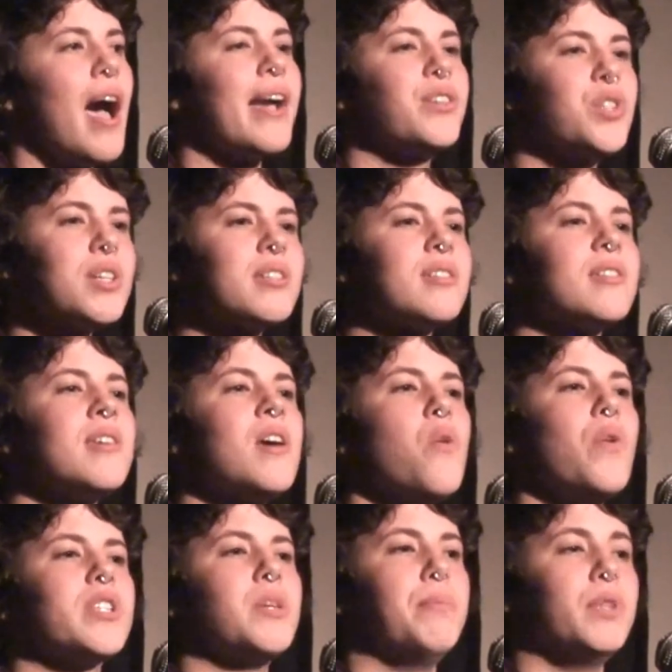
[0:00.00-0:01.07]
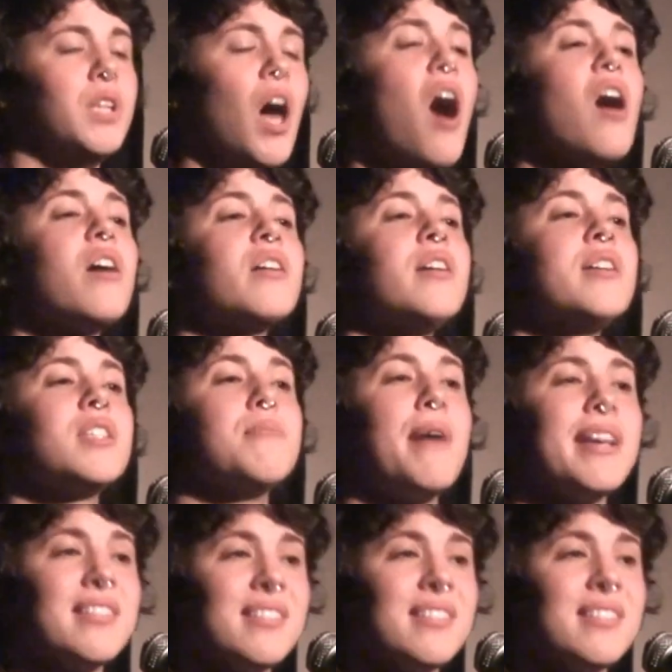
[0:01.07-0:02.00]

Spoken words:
I just want to belong to